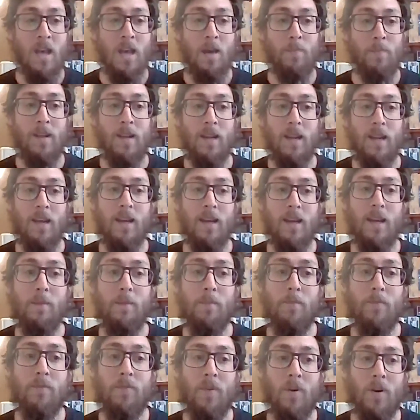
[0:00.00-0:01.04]

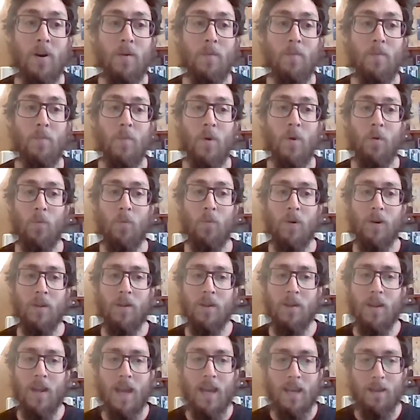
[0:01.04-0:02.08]
But from
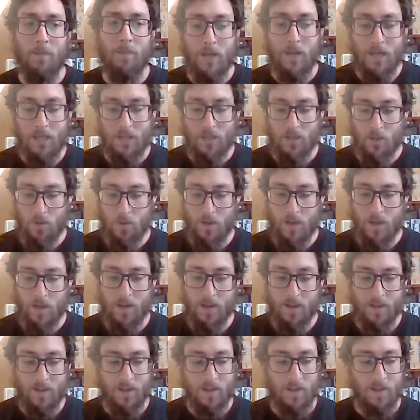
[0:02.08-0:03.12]
one Amy to
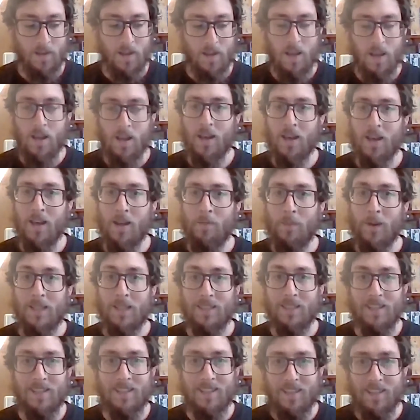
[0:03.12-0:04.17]
another, my
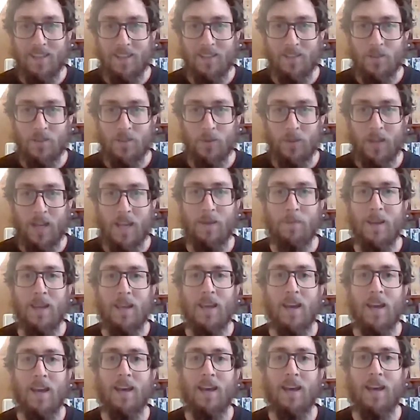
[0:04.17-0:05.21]
sister is called
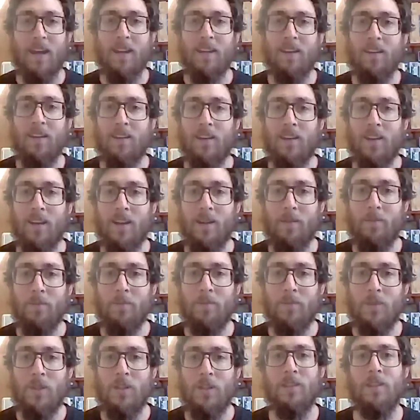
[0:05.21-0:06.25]
Amy, and
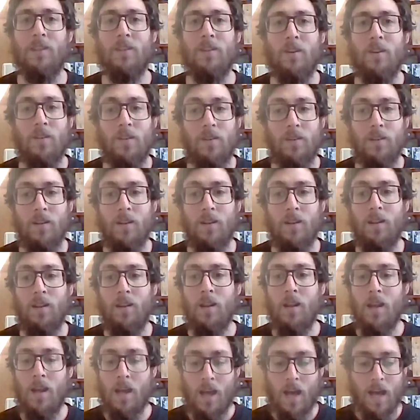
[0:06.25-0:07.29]
she's a doctor.
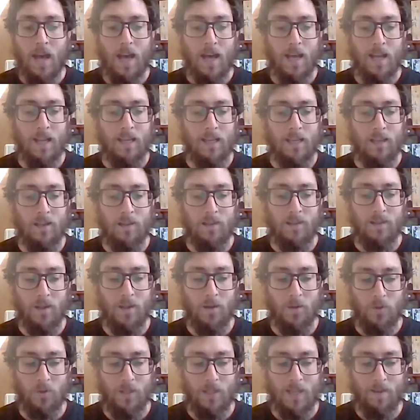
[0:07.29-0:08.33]
And
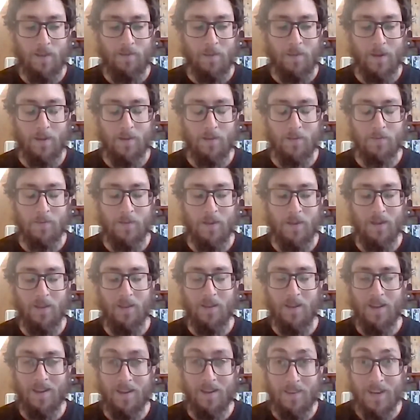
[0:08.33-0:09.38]
so she's having a bit of
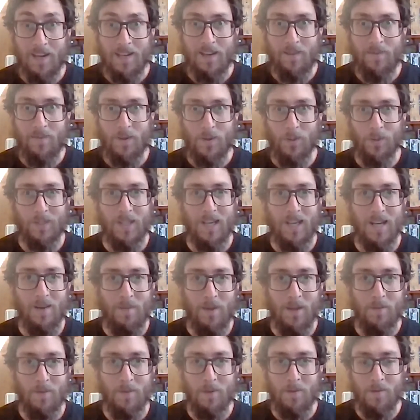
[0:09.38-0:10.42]
a difficult time
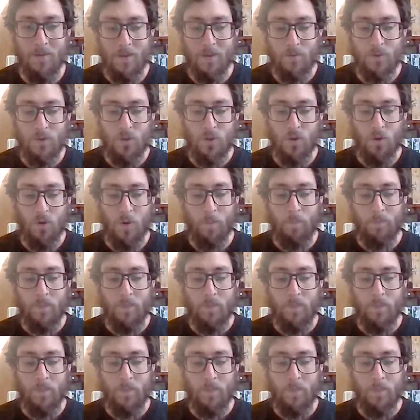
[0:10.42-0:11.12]
at the moment, I'm sure.